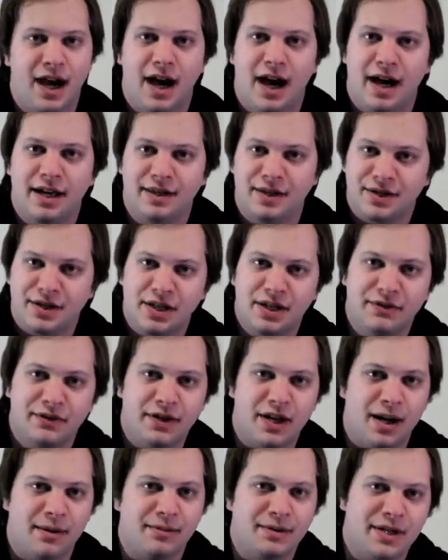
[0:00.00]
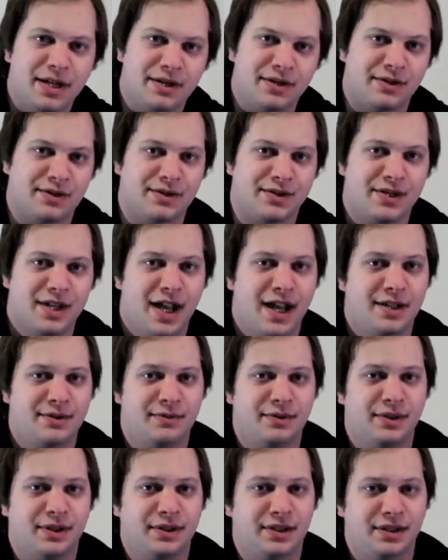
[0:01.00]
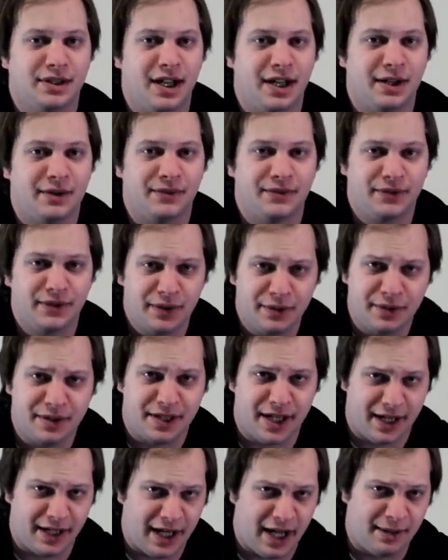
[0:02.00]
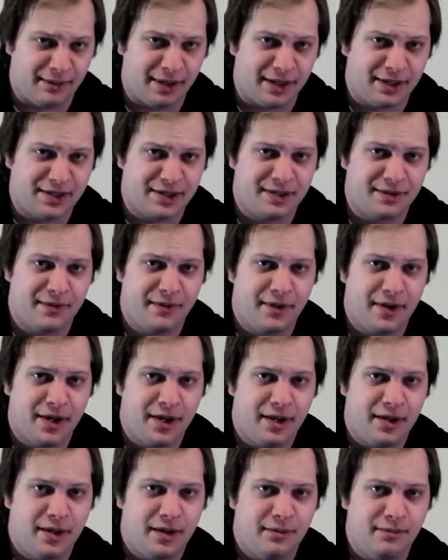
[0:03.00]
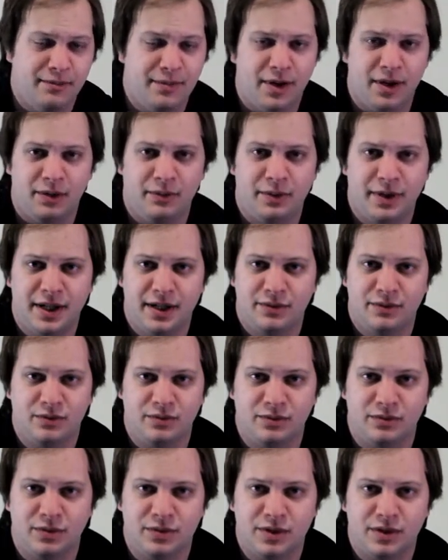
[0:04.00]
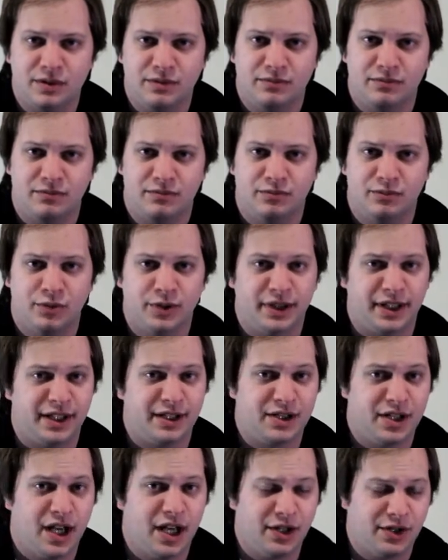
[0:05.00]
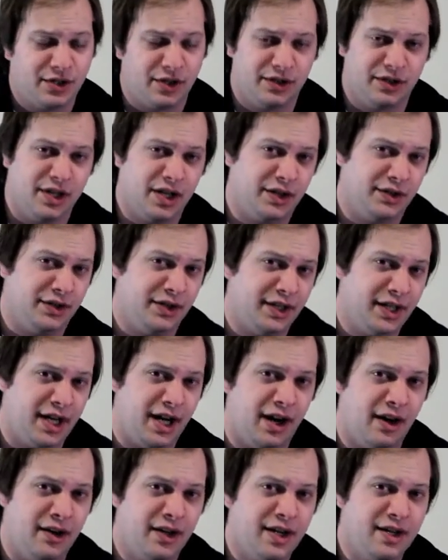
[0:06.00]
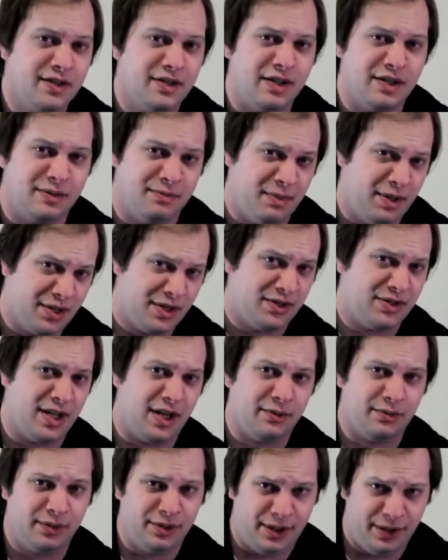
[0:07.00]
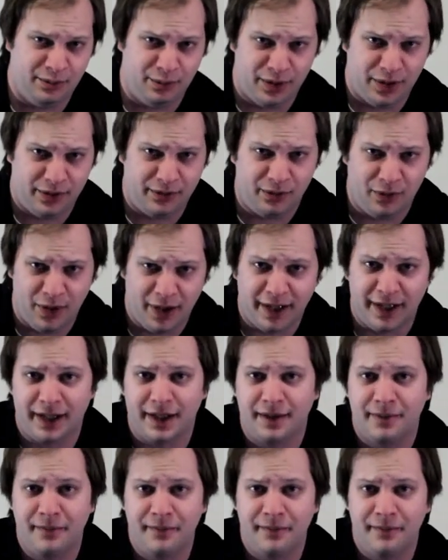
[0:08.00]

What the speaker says: At the Center for Computational Science, we looked a lot at fluid dynamics, but we didn't really touch on nonlinearities as much as I really would have wanted.